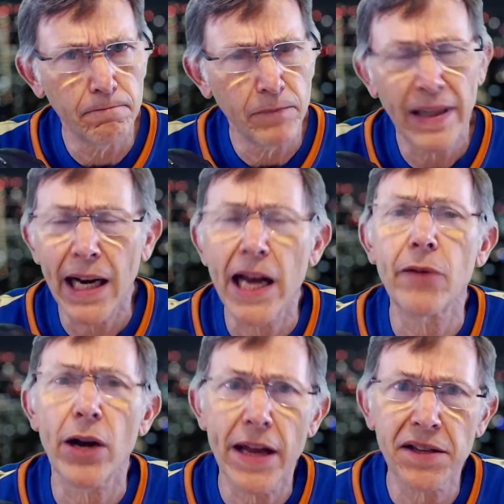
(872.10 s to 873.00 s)

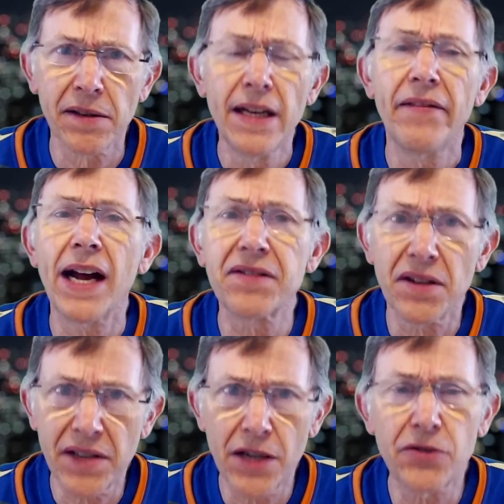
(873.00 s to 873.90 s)
Anyway, that's
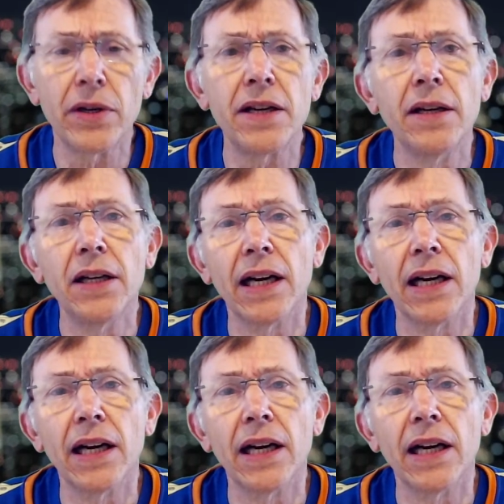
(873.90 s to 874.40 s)
essentially